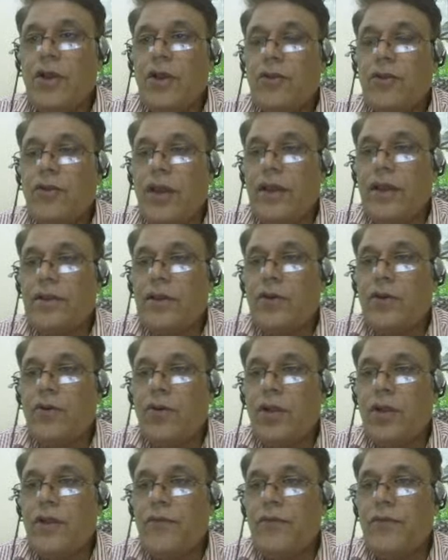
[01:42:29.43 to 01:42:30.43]
So as a
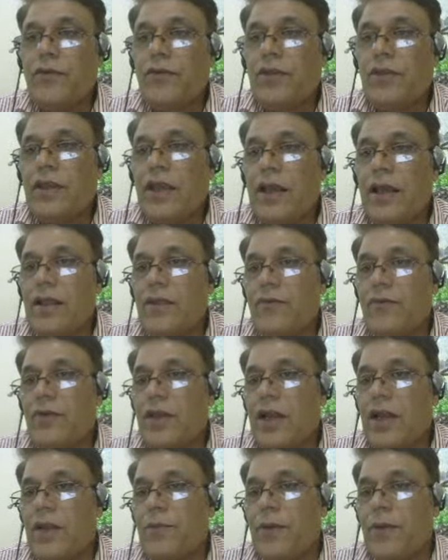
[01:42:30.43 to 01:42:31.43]
whole, if you see, as
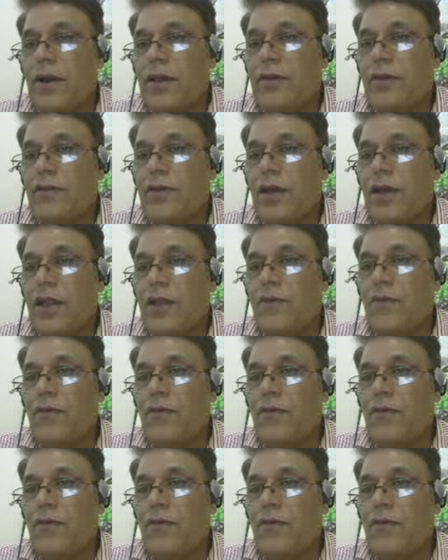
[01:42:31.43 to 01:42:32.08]
we are a Pakistani,